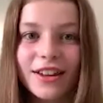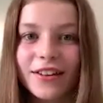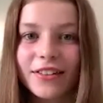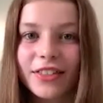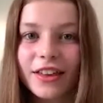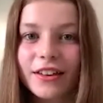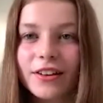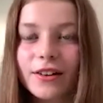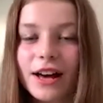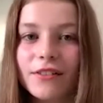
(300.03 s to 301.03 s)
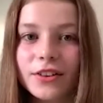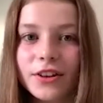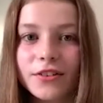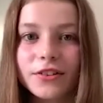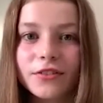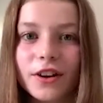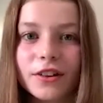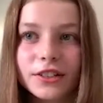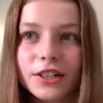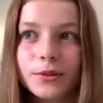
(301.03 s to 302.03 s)
I think I'll have a huge
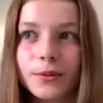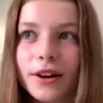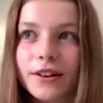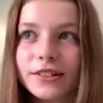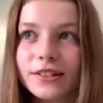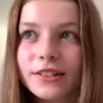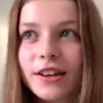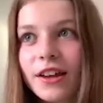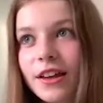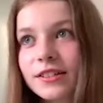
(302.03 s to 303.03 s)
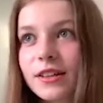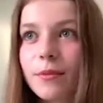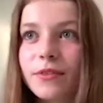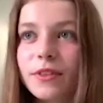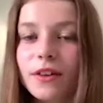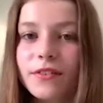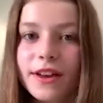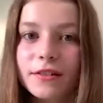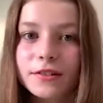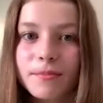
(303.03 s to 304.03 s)
advantage, whereas some of the other
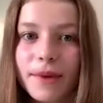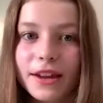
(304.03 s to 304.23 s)
girls may